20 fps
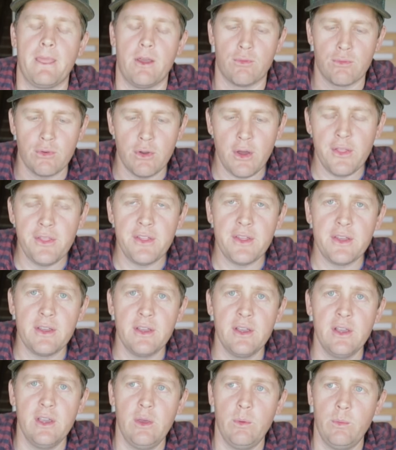
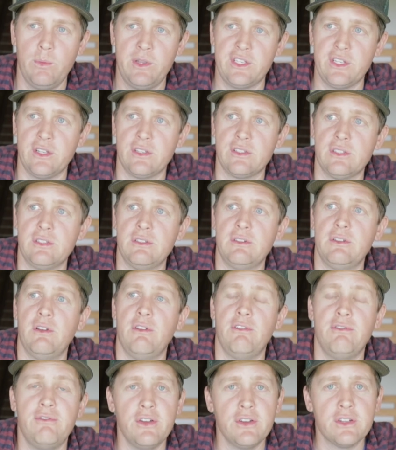Rather, we chose to
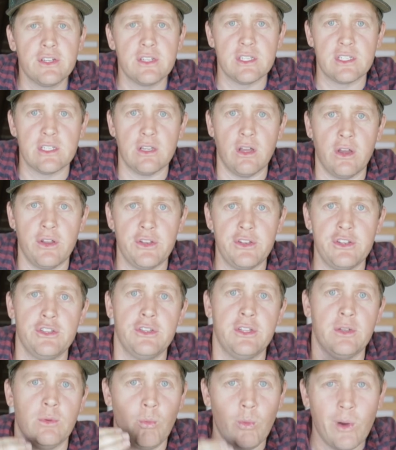focus on
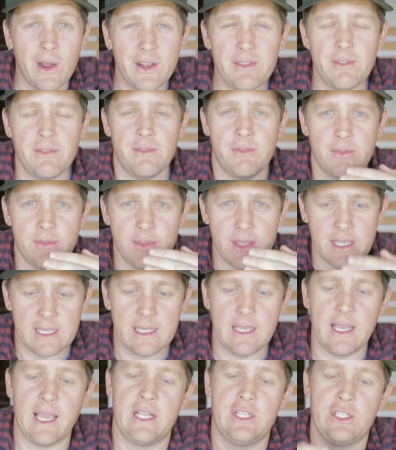doing one
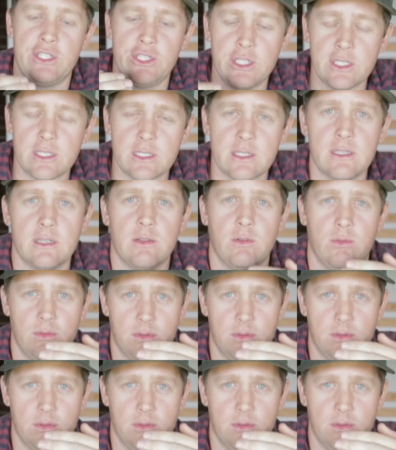thing and just